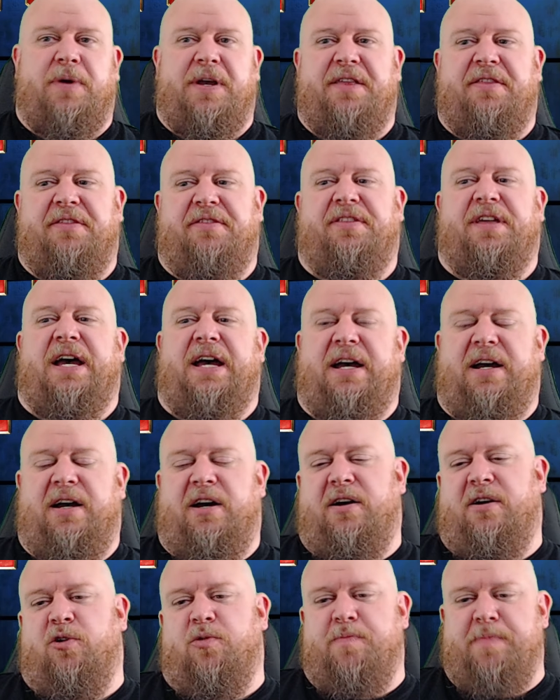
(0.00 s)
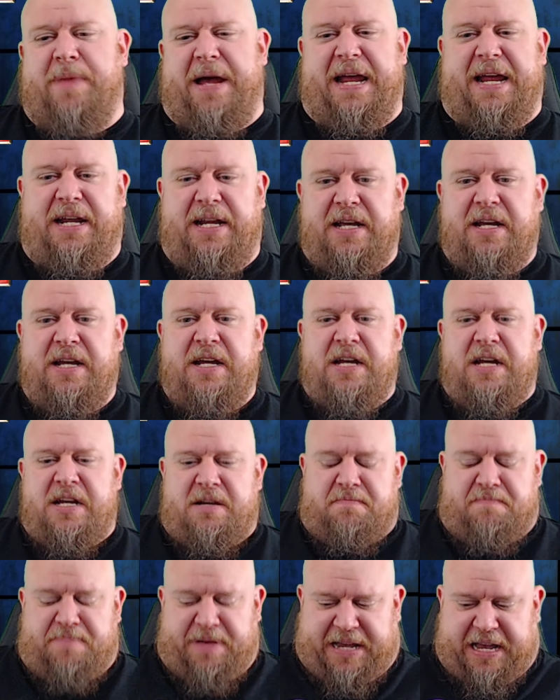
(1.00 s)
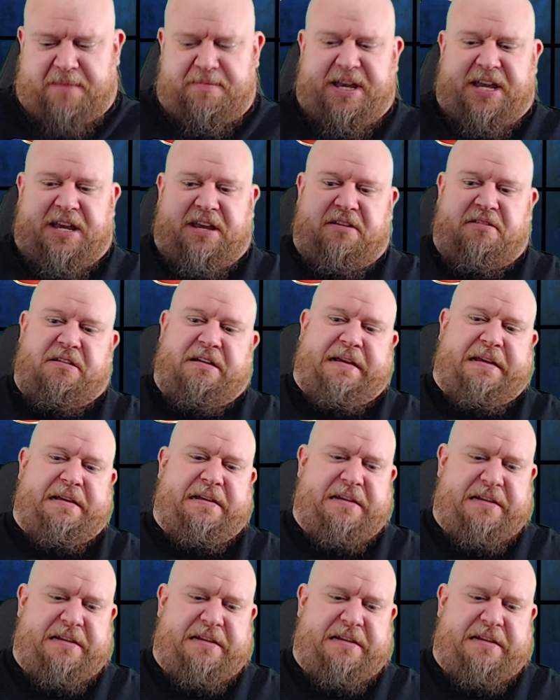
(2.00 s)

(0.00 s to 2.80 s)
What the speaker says: with old mate becoming,